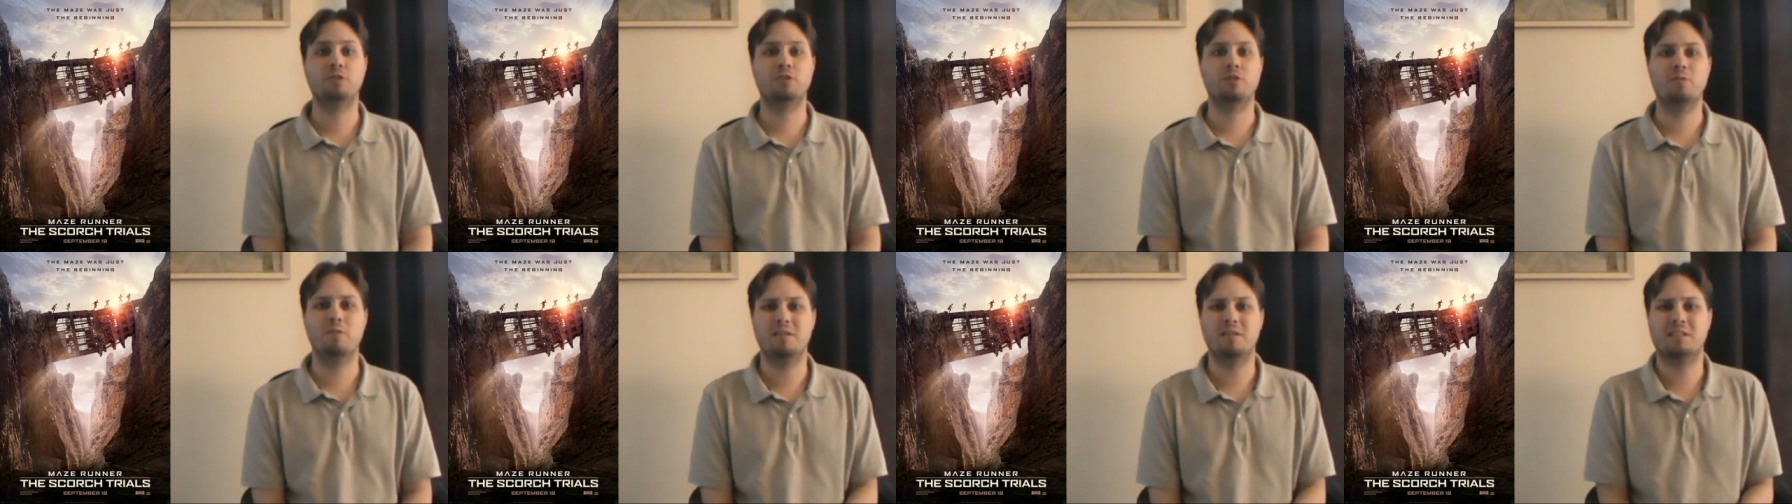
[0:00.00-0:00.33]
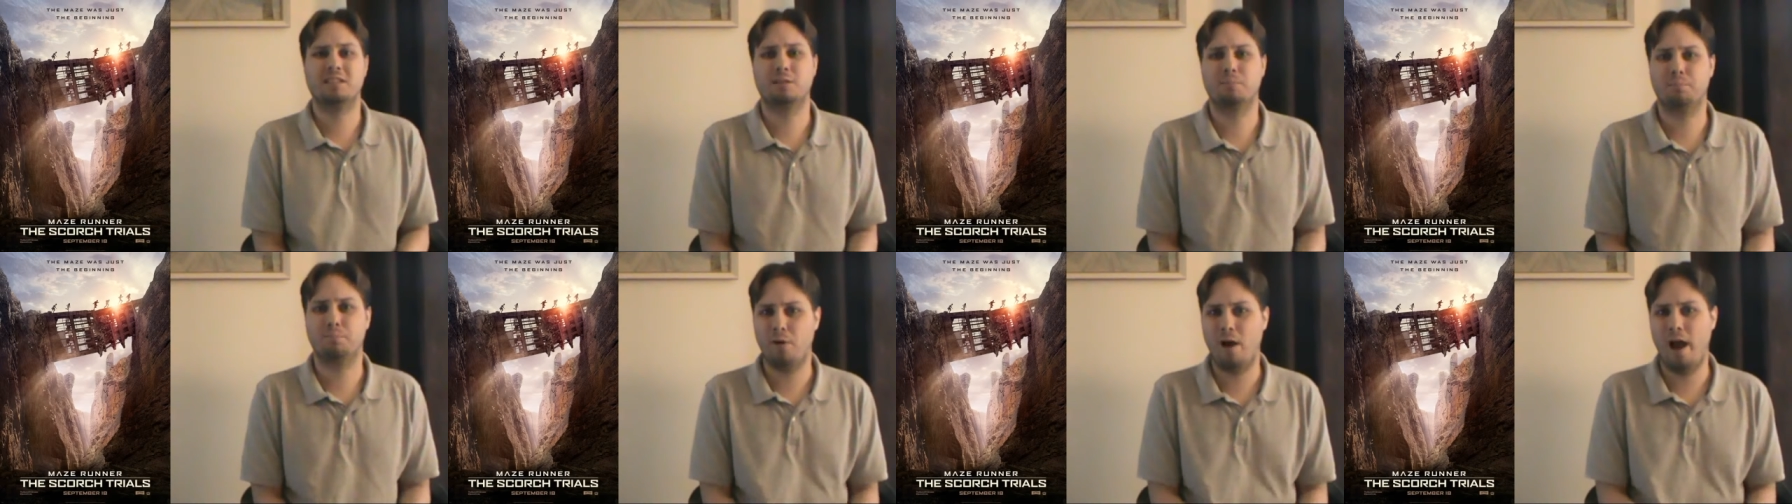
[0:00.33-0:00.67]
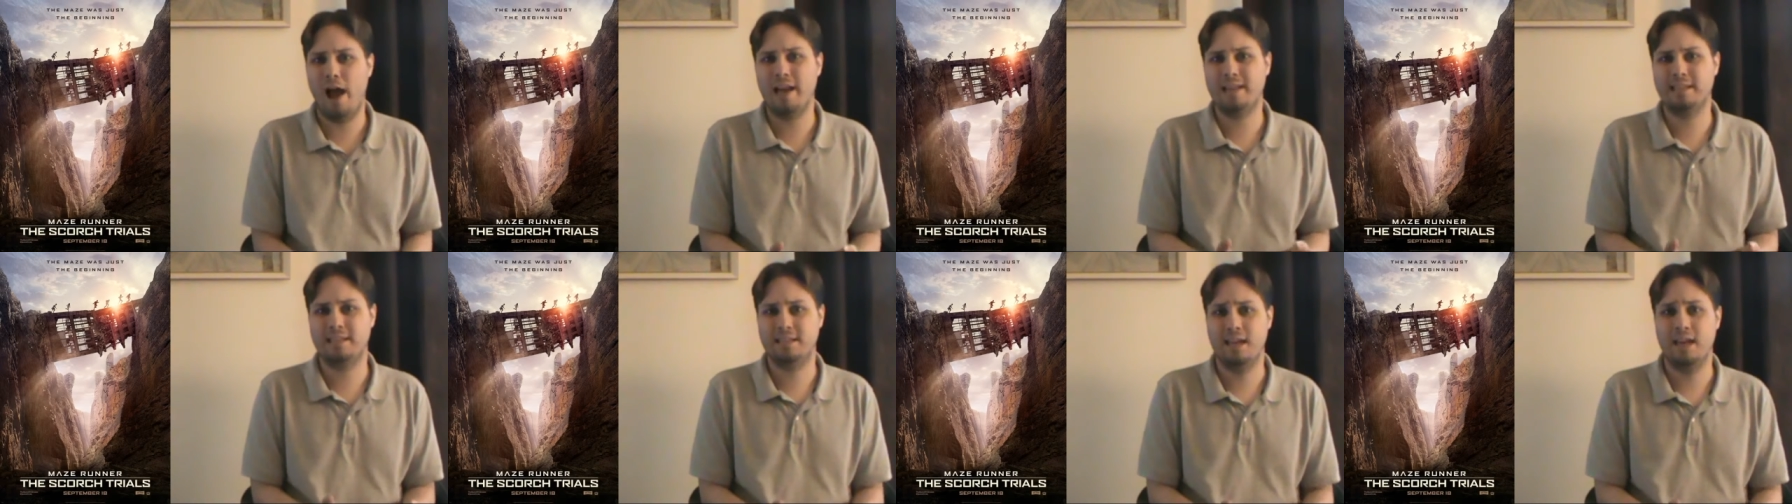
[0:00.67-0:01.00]
to a
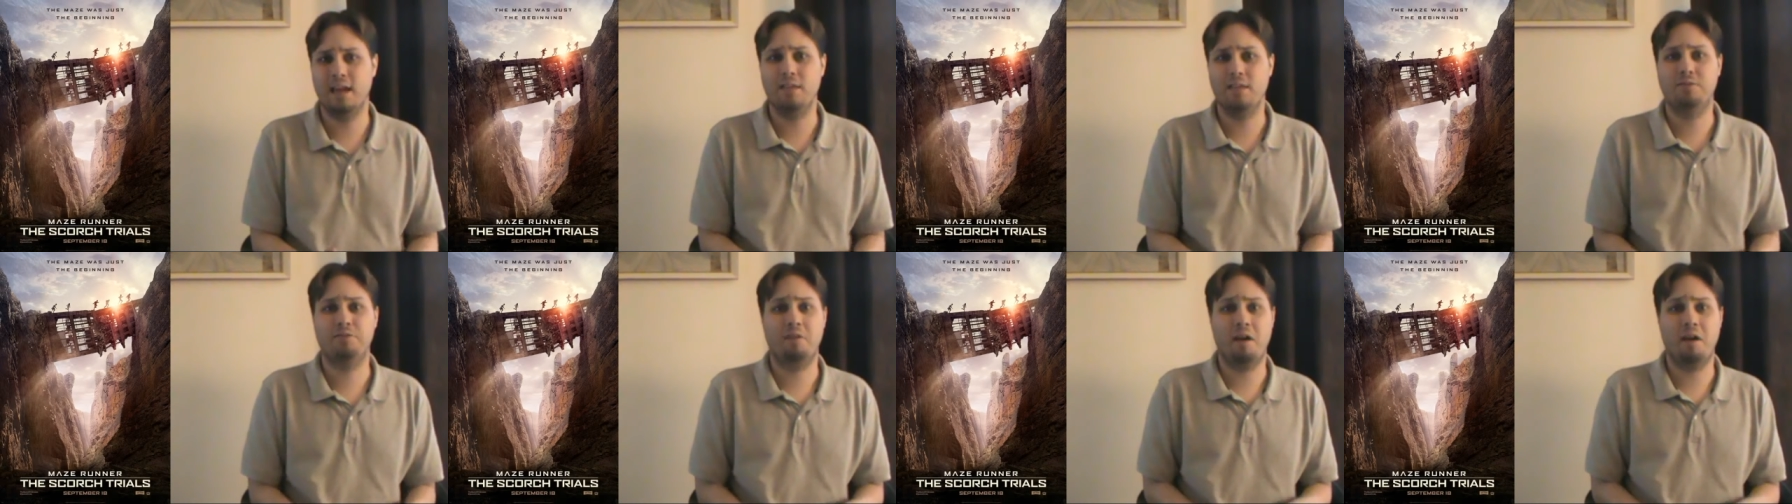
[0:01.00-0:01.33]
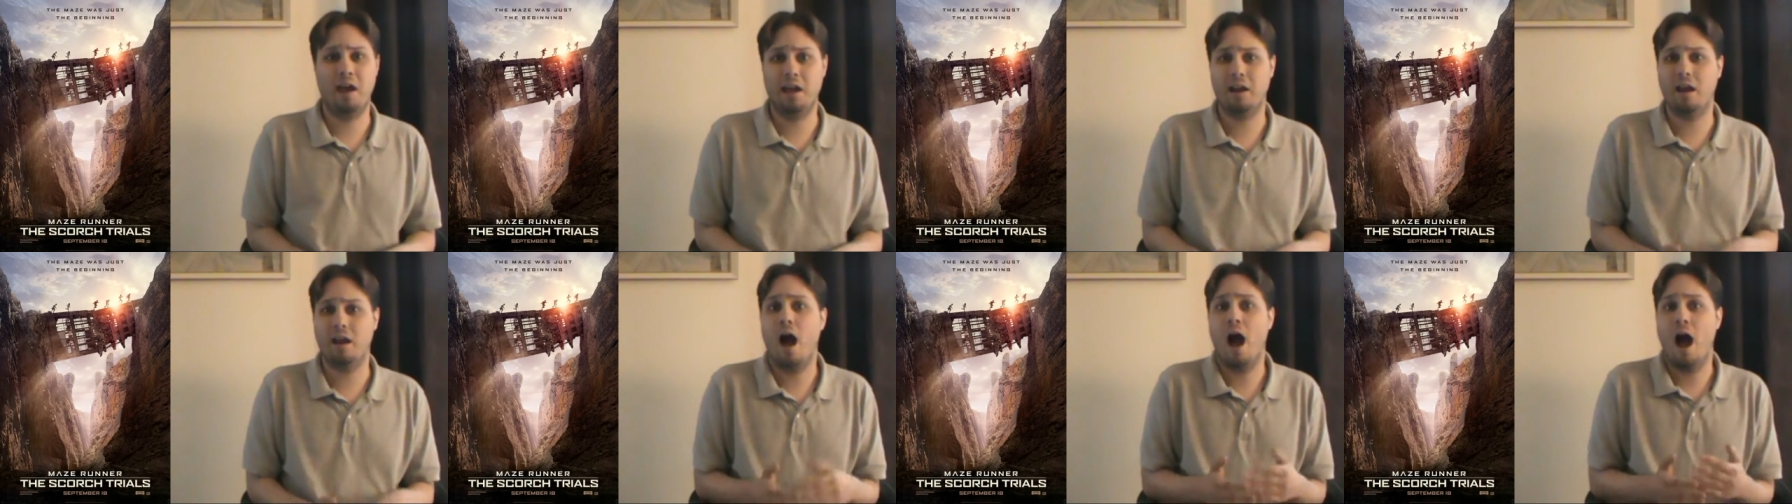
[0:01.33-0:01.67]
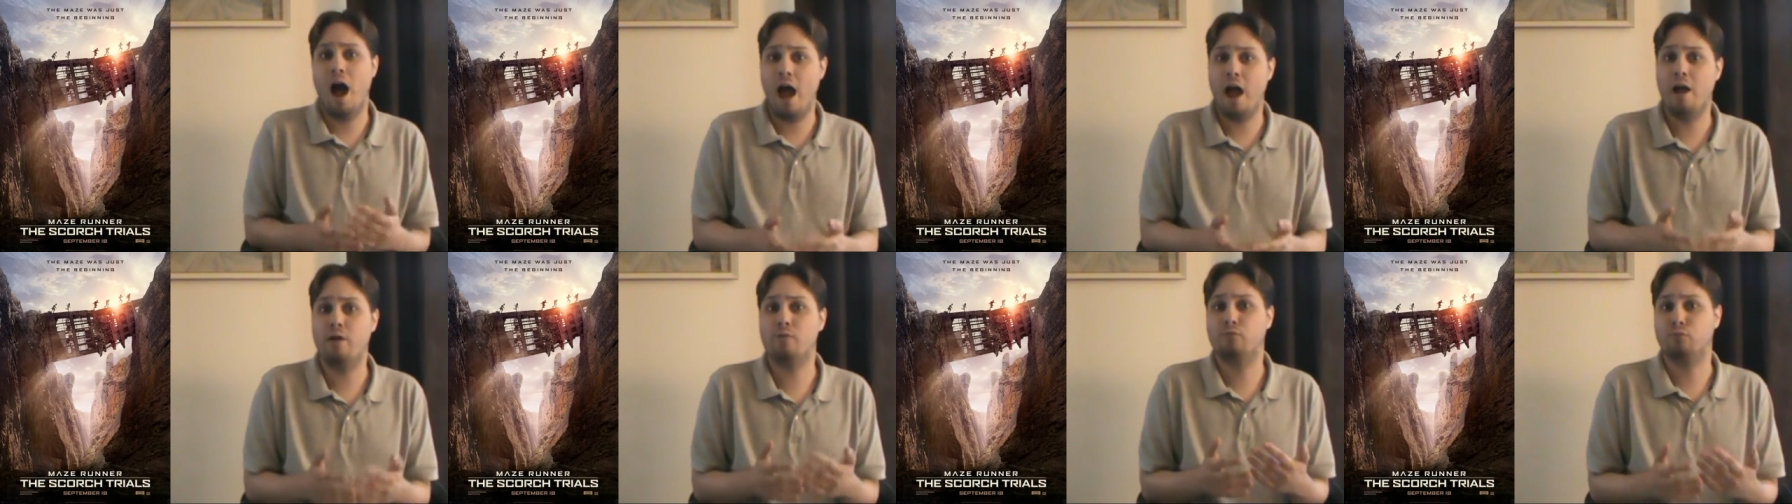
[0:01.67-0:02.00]
surprise hit that
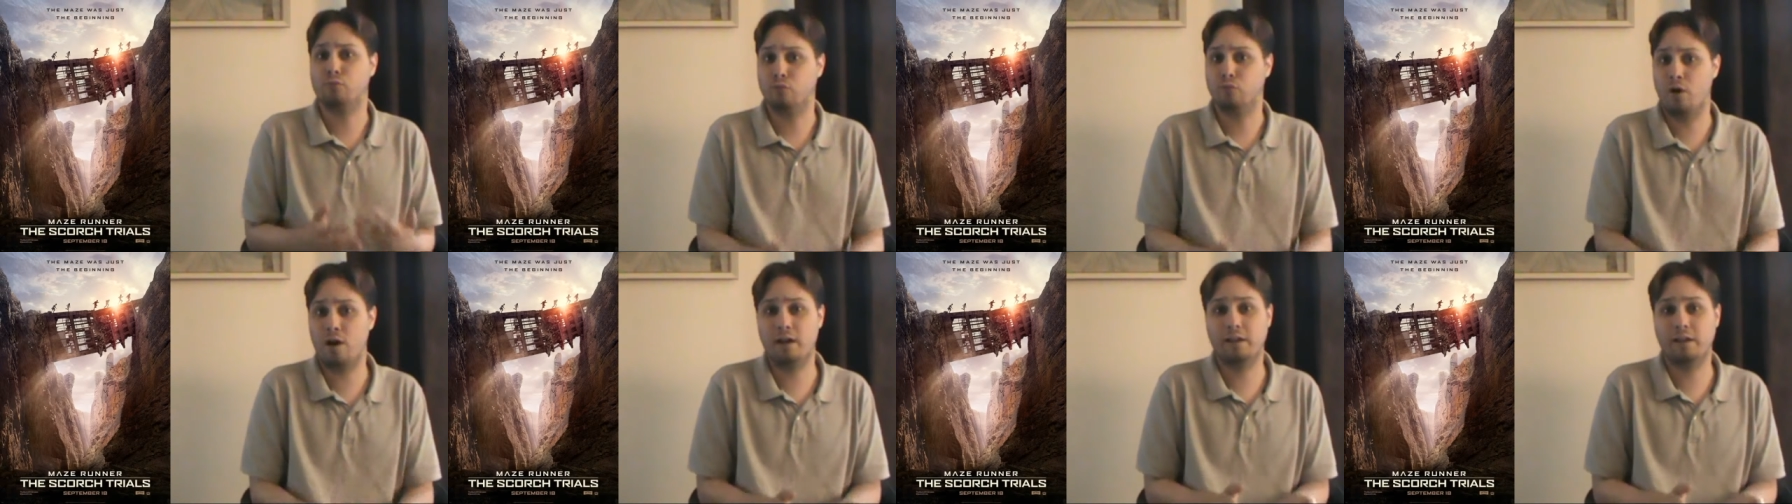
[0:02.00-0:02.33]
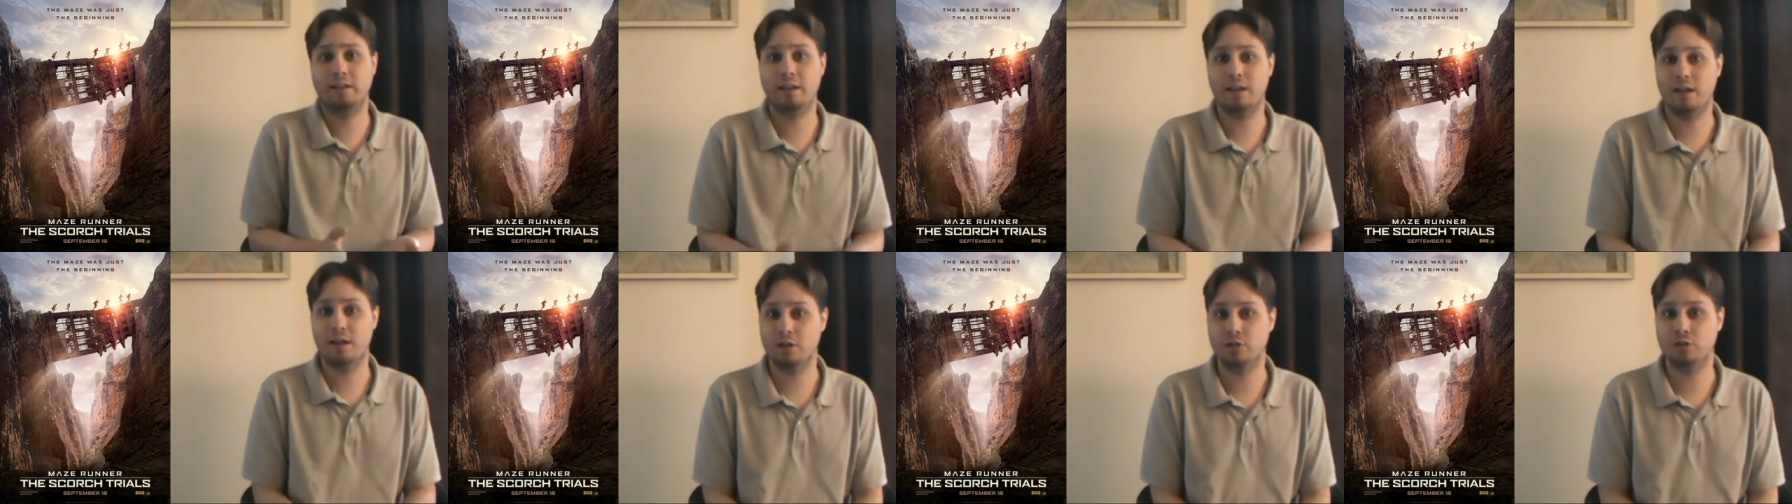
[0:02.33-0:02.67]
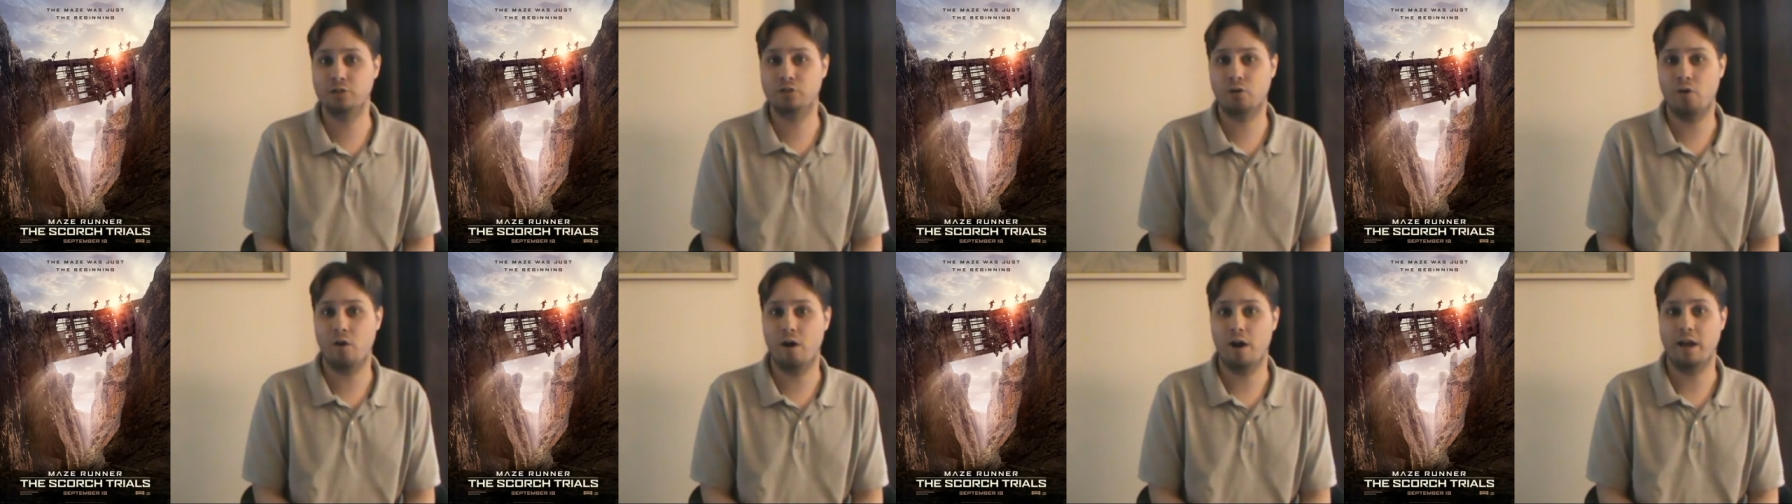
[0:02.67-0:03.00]
I really
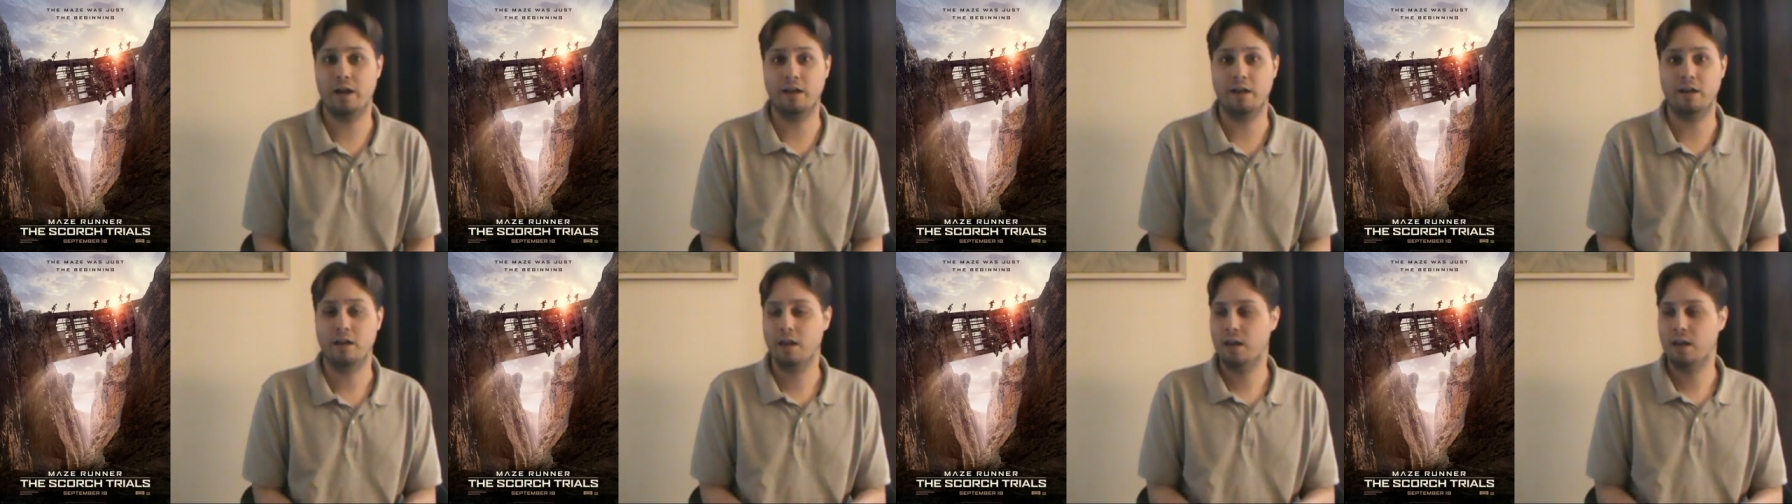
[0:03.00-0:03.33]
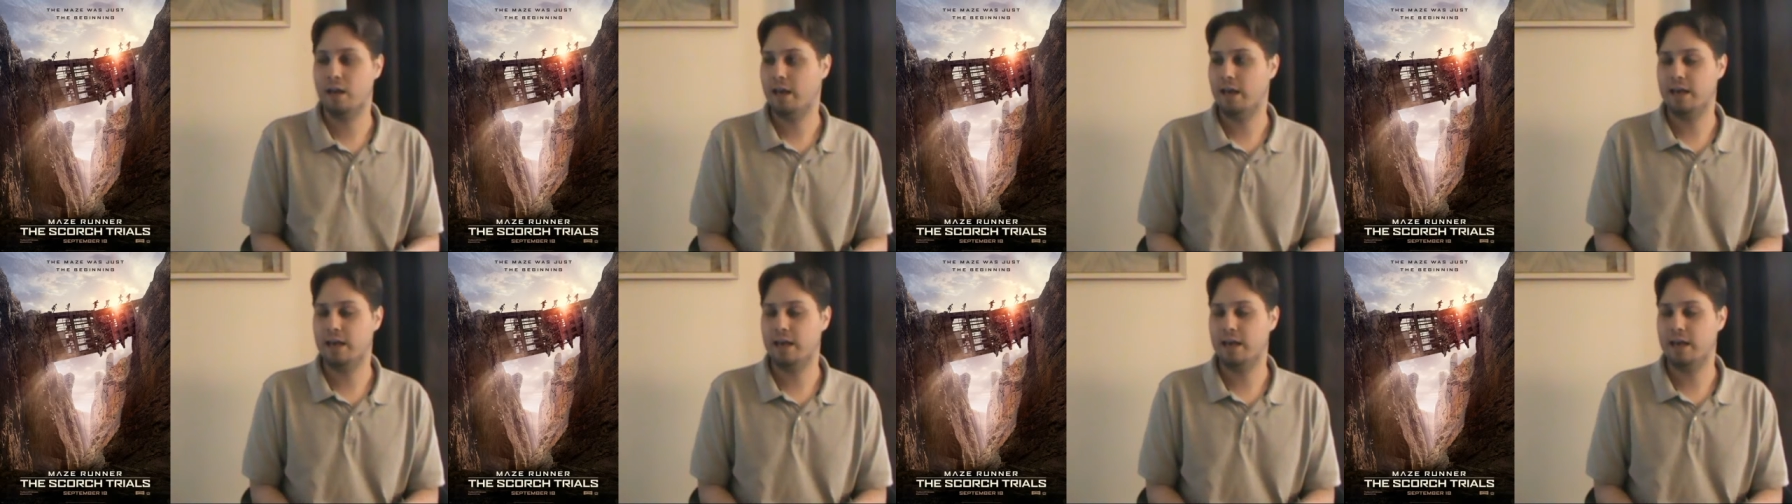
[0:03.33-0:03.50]
enjoyed.